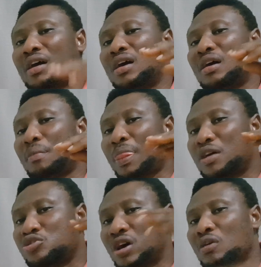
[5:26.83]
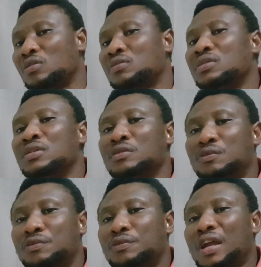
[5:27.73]
a
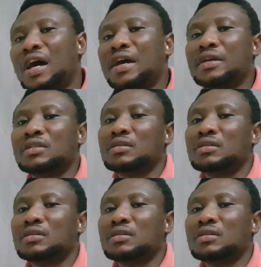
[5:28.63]
dragonfly